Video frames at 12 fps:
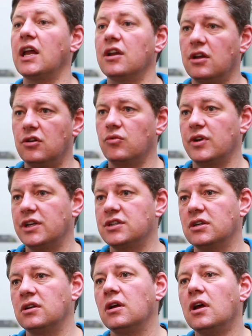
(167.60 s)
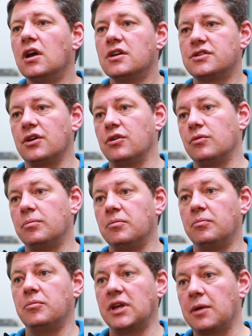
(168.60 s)
and in-region, so
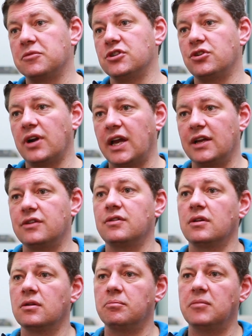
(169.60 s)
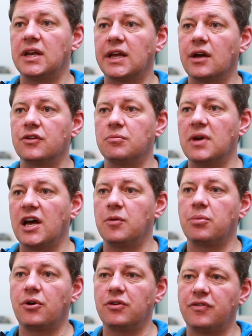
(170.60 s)
being able to trade, meeting our demand
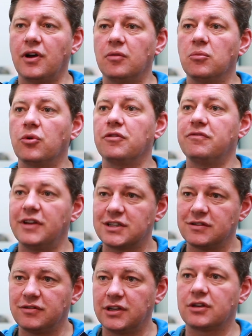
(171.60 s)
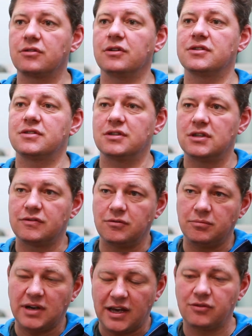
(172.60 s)
profile more effectively across the
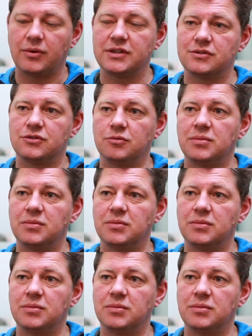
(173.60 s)
different pathways to do